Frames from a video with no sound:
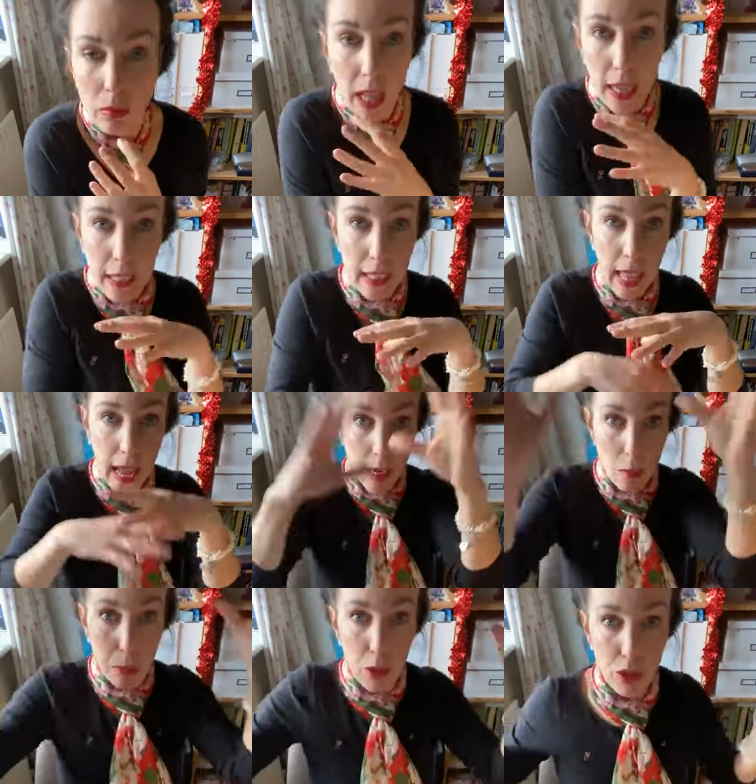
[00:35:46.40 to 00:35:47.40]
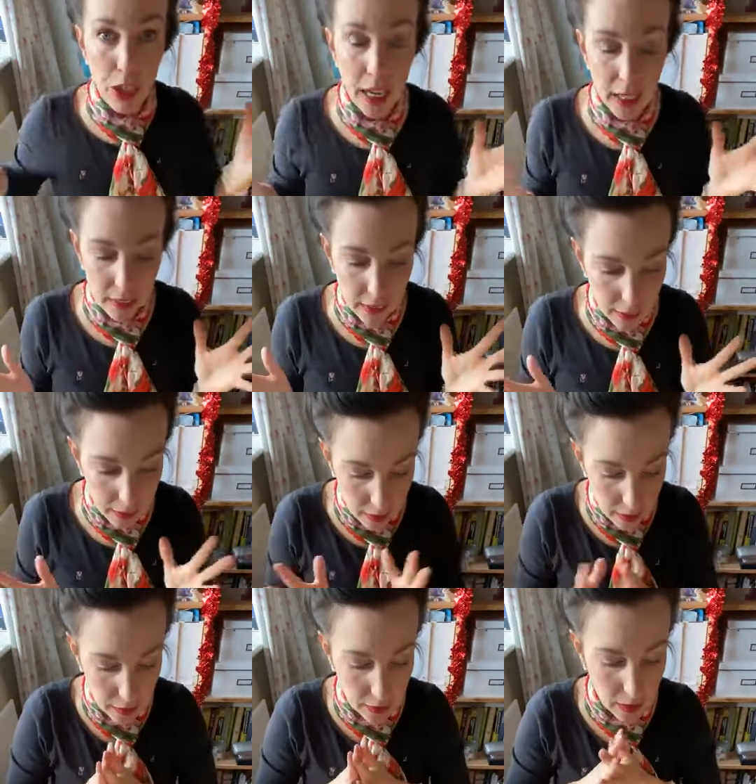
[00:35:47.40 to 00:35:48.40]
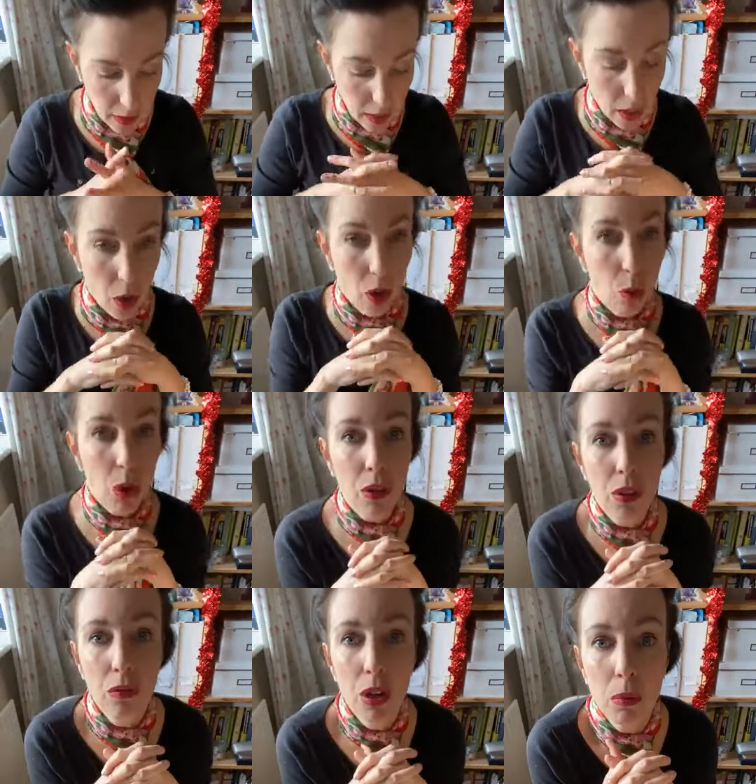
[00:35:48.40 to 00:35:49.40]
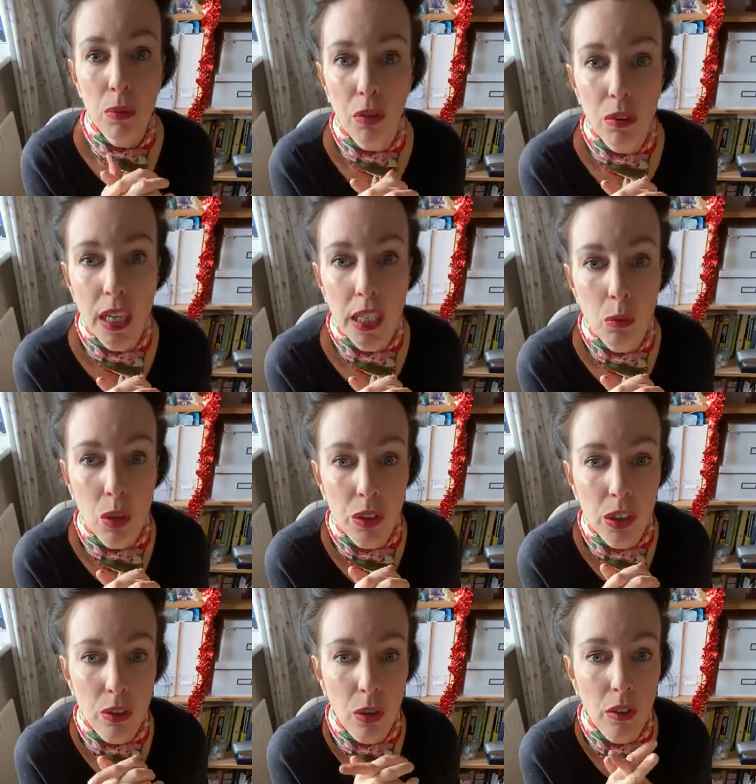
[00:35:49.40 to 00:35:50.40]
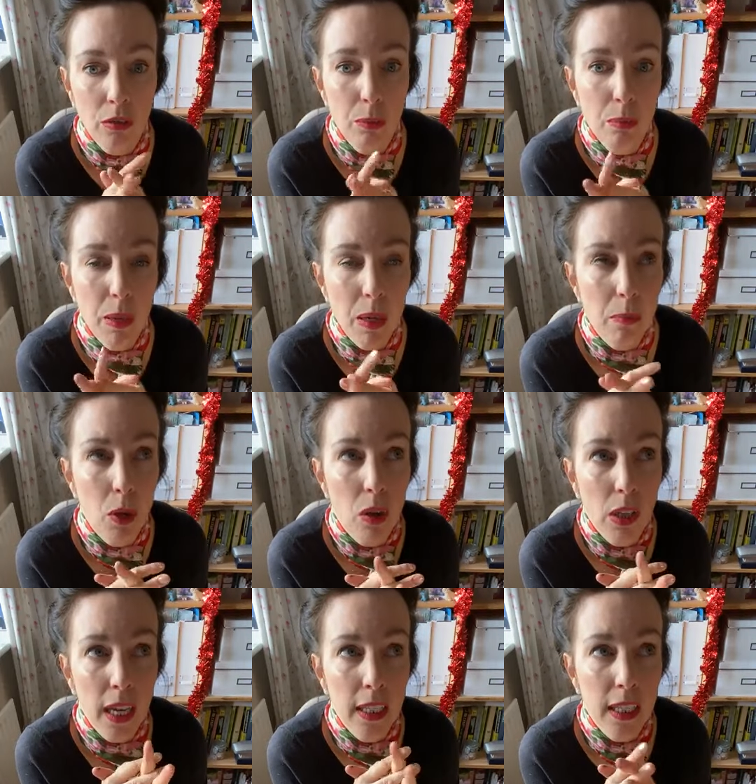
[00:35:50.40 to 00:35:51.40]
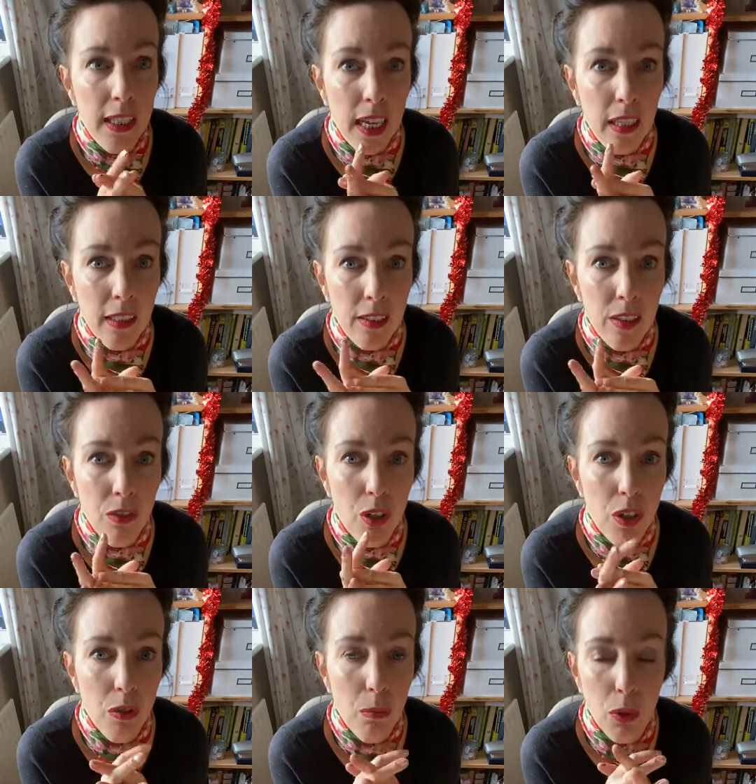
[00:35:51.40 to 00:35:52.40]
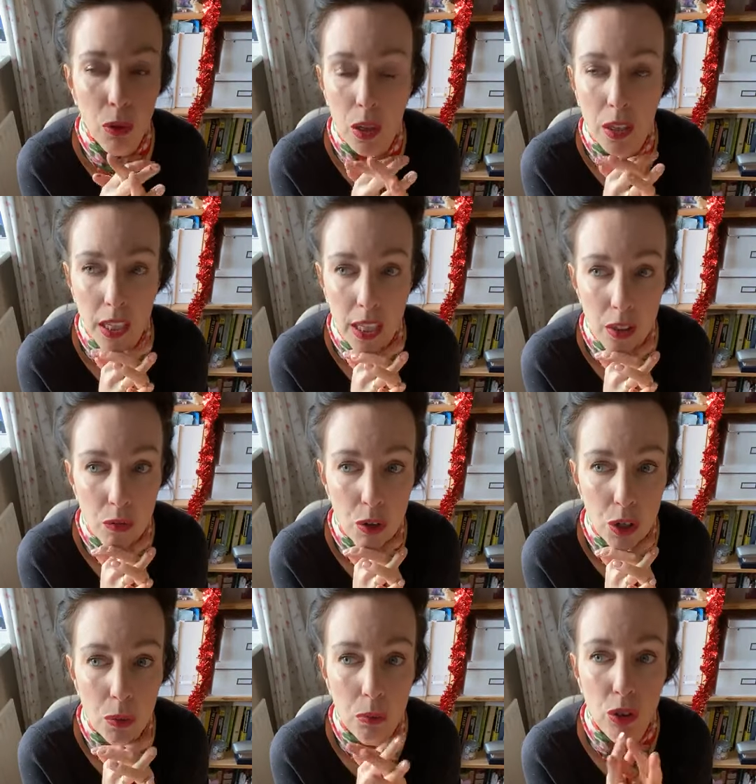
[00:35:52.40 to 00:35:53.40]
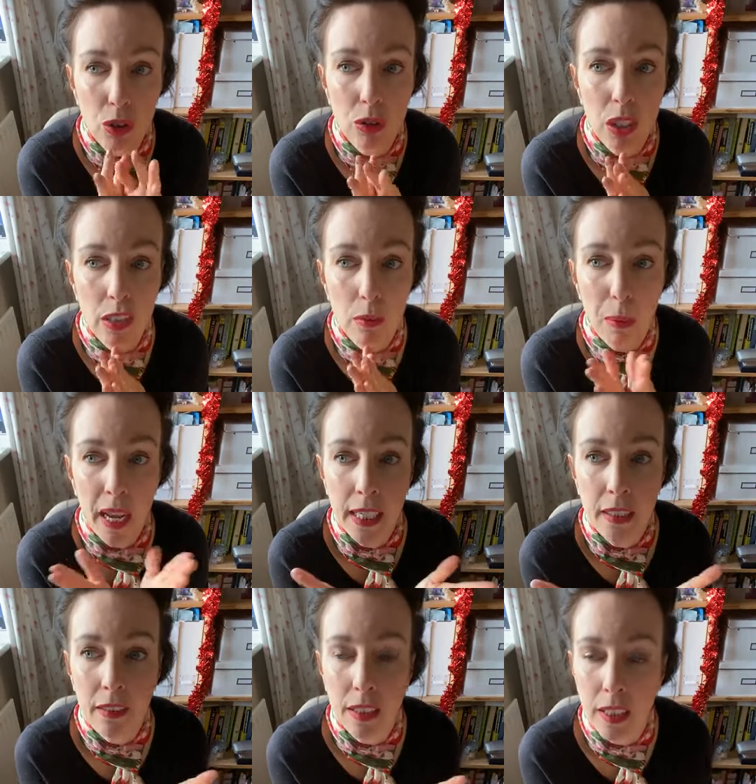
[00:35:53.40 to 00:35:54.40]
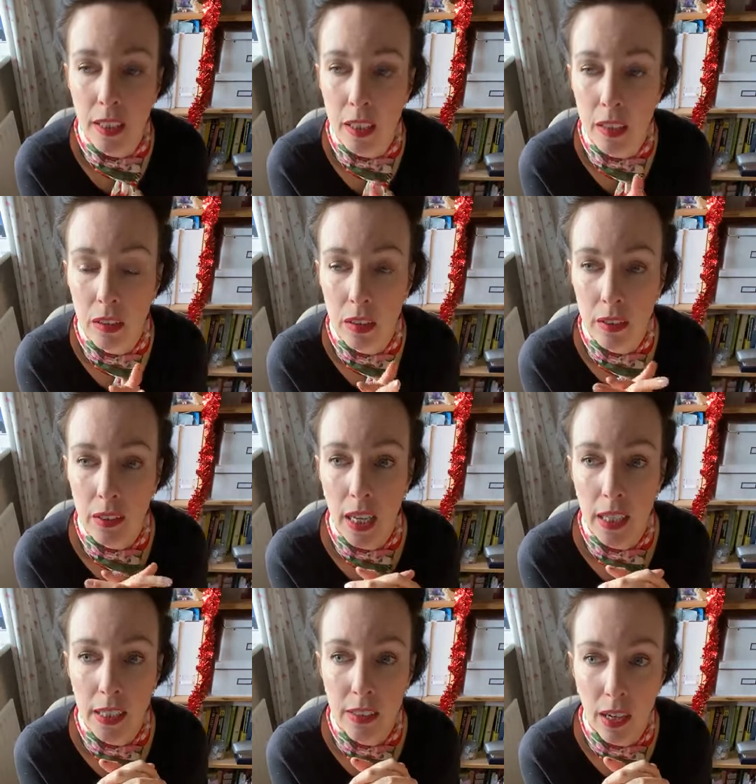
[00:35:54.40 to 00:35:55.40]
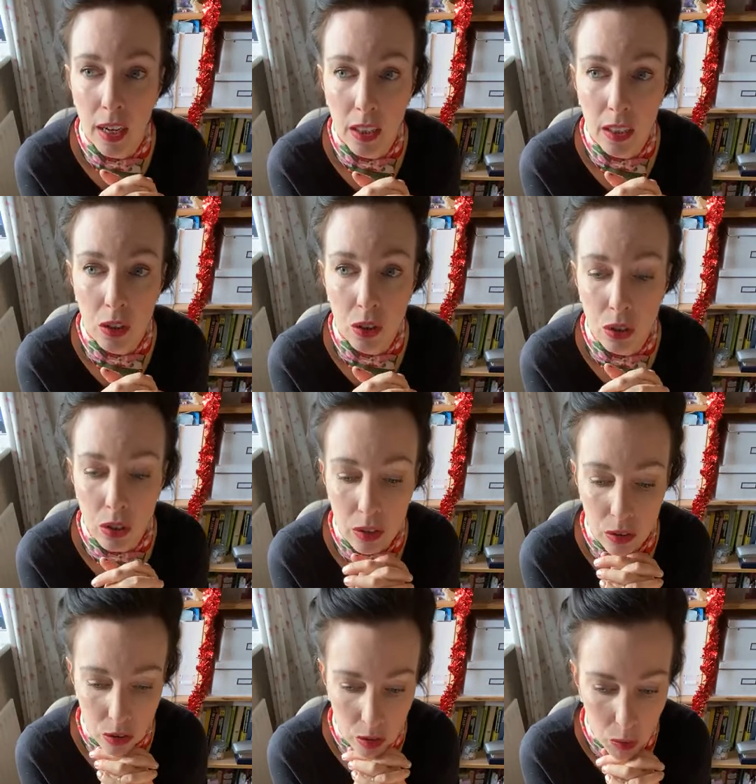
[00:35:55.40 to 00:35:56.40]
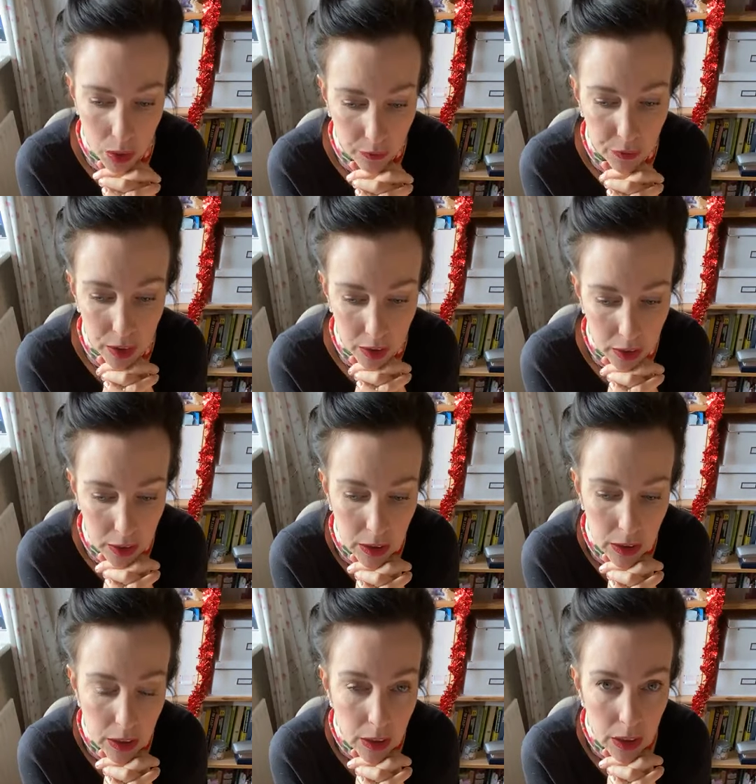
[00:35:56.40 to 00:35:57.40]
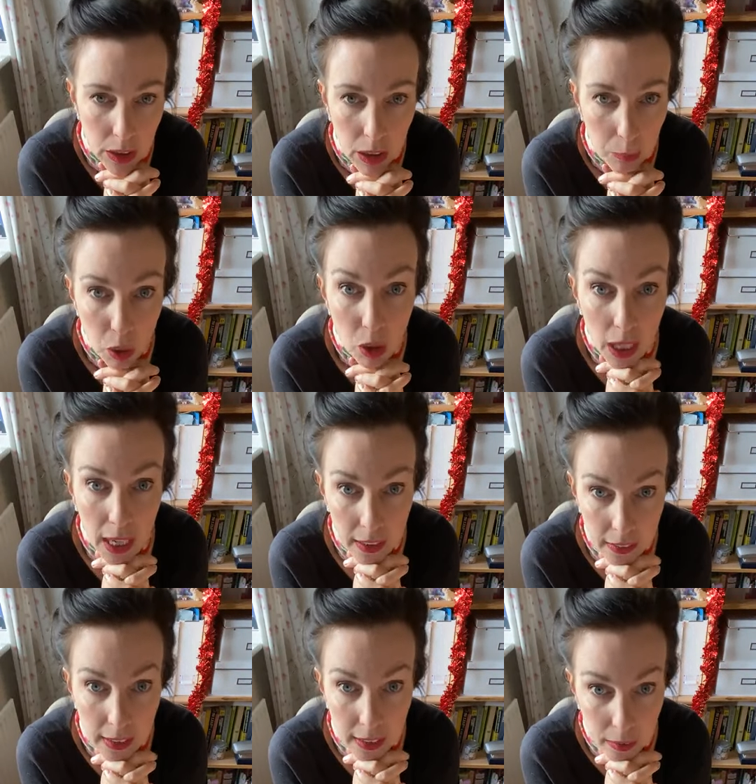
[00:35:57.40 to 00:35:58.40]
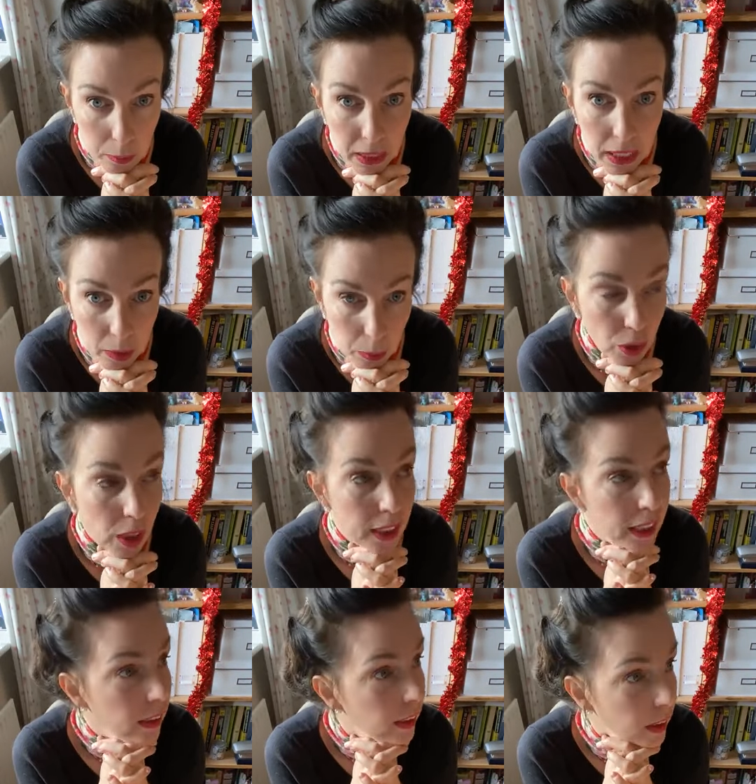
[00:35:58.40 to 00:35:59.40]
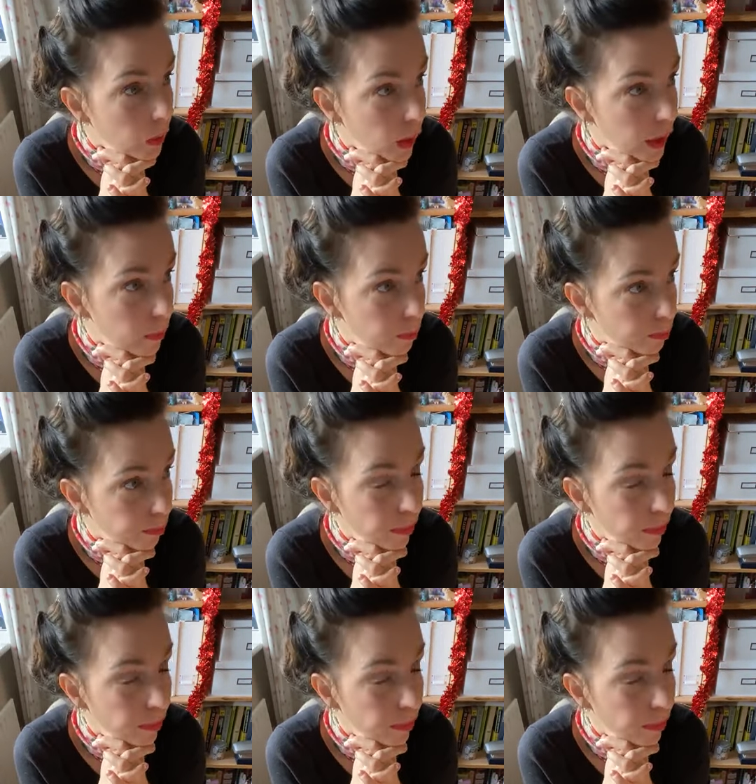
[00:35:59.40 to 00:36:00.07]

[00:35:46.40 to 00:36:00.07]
like light projectors. One of the rooms I really wanted to have a bit more like a galaxy room, but I think the room just needs painting in a slightly darker colour. So we have to, I'm all ideas me, but I need to